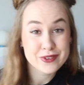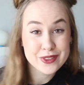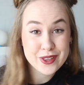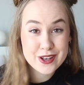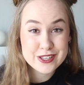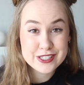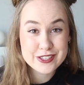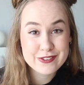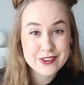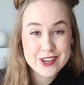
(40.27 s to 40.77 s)
For
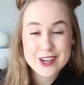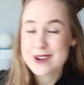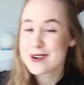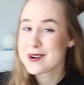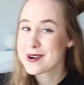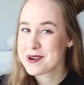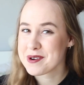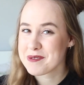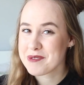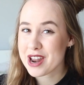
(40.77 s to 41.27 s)
those of
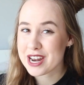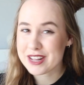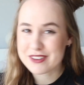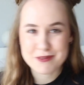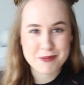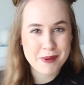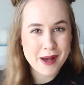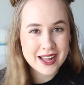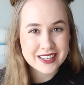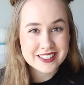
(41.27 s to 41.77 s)
you who are ready
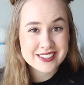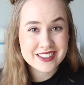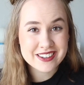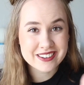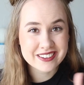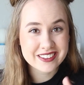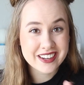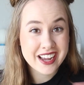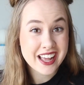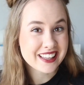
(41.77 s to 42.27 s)
for part
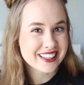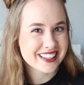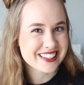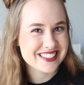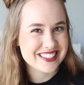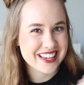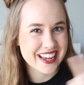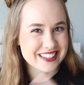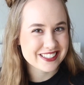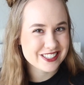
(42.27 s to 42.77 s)
two,
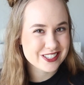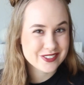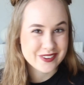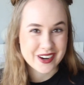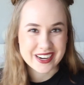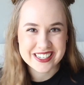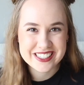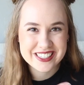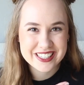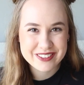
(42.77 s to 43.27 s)
let's get
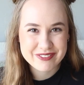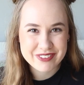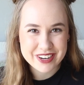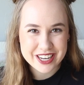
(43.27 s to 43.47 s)
straight into the